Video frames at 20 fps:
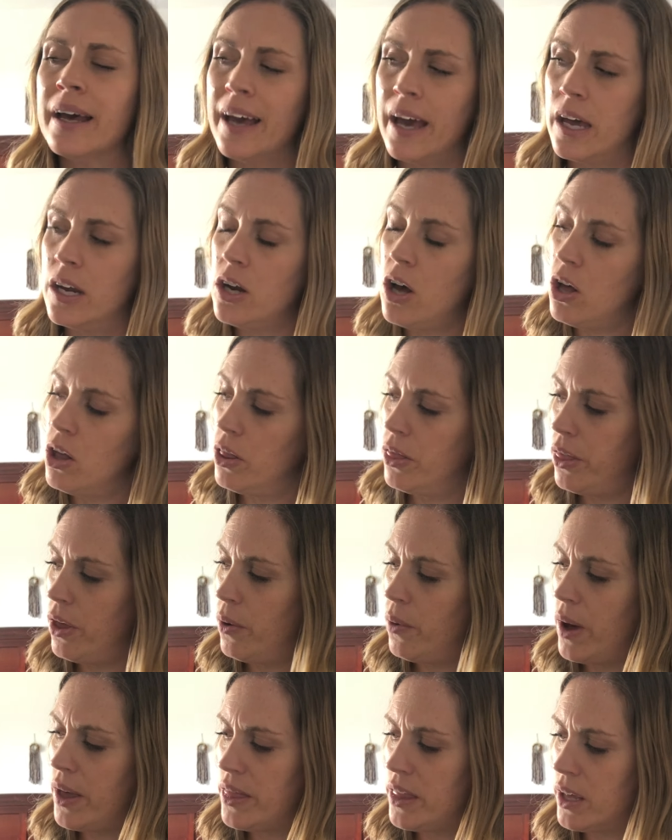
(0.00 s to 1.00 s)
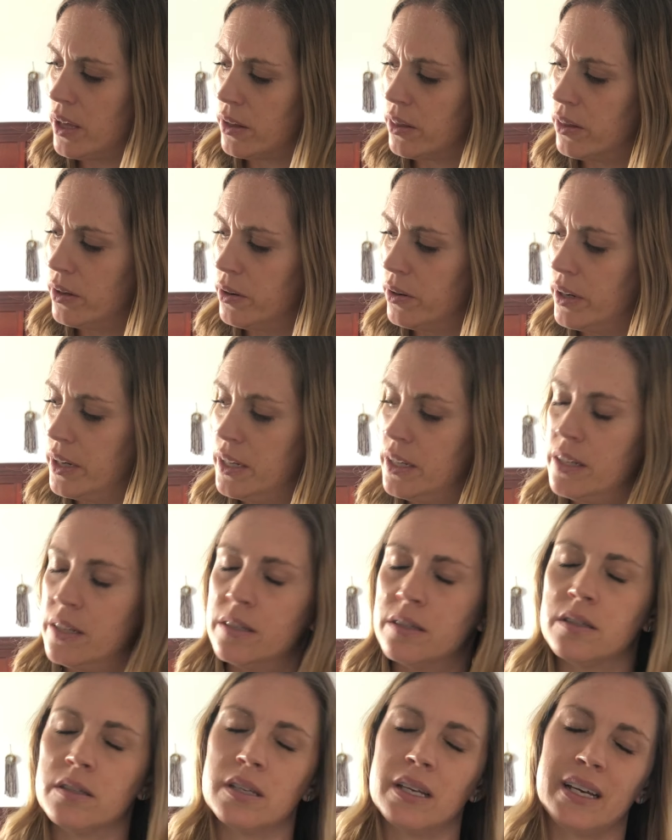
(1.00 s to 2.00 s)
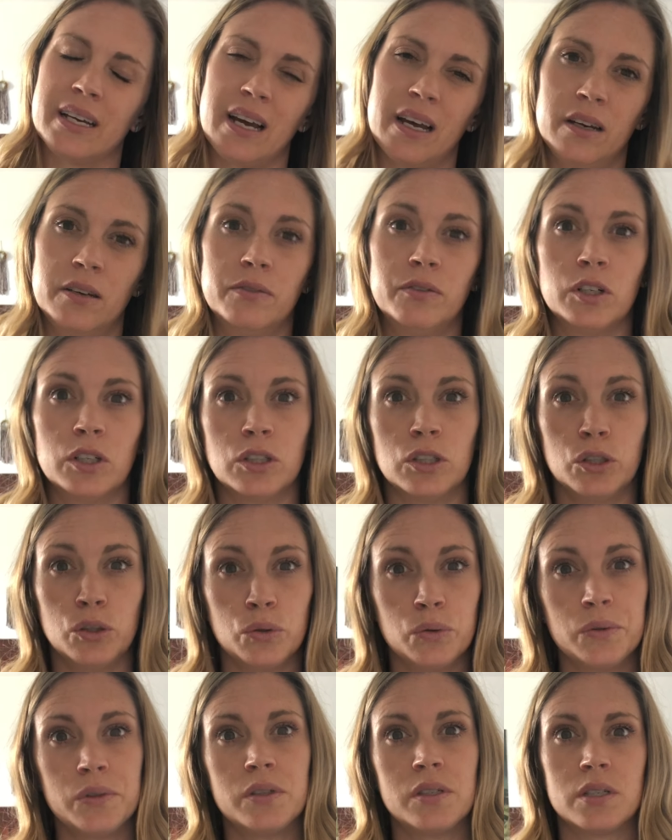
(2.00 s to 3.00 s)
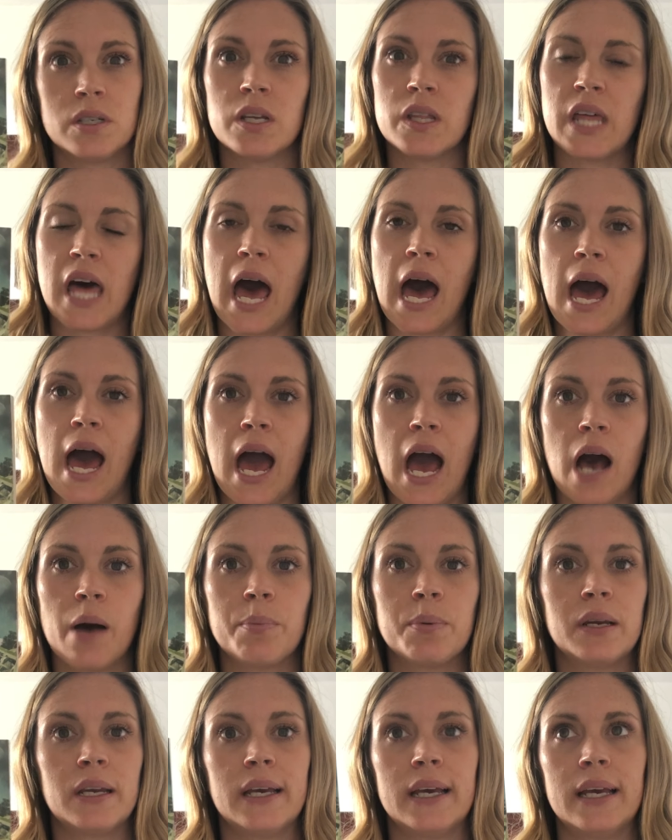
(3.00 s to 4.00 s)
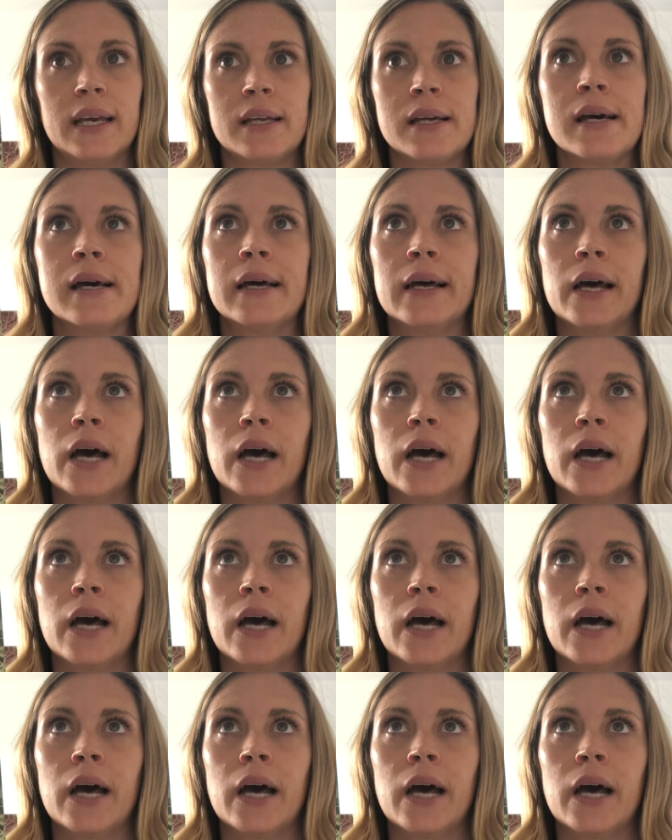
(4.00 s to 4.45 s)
And although I think it kind of alludes to that happening,